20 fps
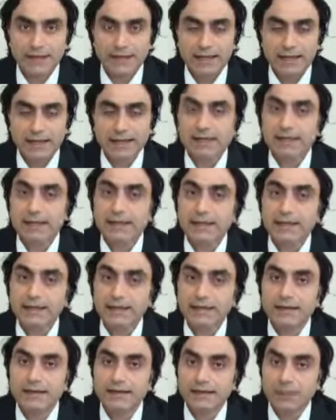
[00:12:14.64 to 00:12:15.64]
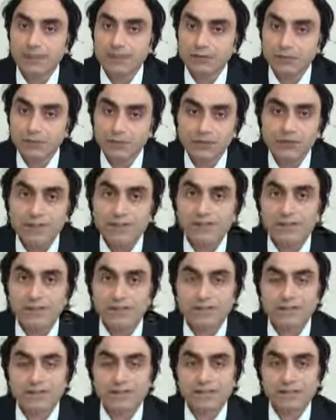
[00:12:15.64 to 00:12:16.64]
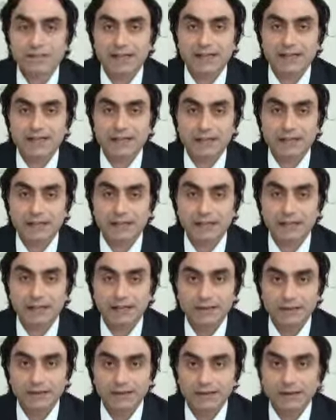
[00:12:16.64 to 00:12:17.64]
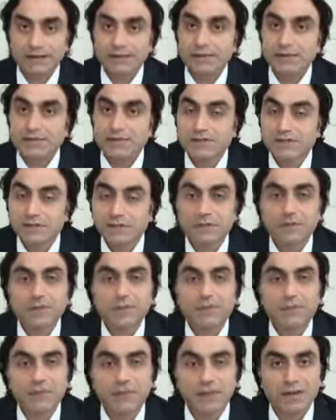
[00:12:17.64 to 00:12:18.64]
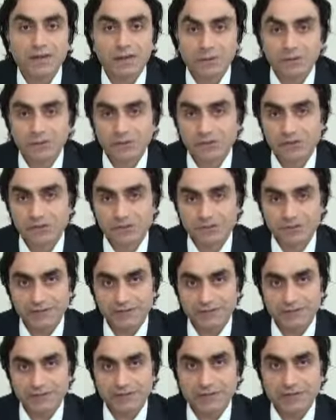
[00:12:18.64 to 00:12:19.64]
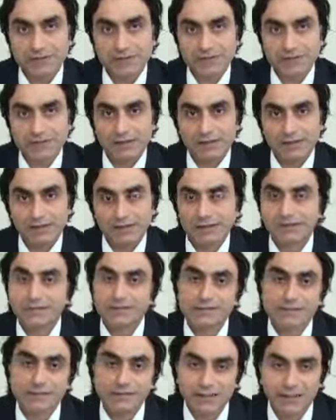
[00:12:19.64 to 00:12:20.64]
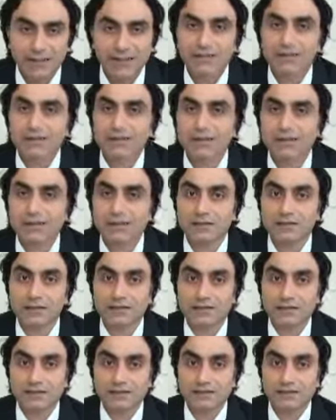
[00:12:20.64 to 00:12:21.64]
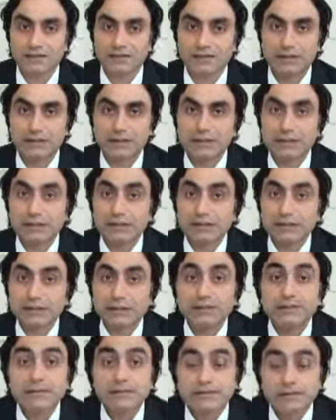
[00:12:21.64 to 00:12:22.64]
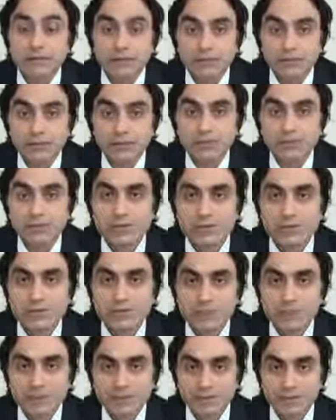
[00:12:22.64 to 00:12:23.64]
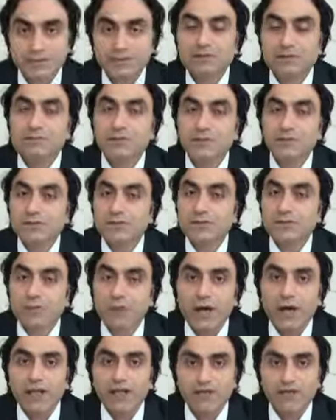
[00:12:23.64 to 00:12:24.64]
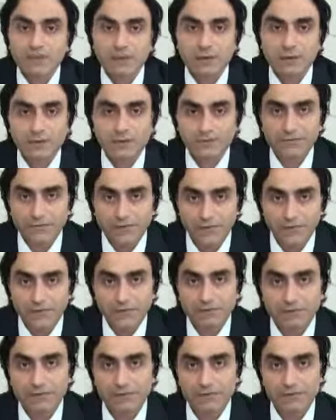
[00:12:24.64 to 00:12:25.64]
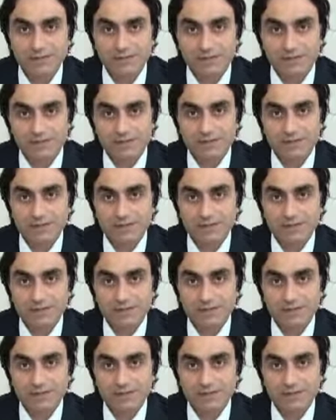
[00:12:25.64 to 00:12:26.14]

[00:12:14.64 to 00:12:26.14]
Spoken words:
And they, through this understanding, consumed their opportunity and denied their Creator. Didn't use the most valuable faculties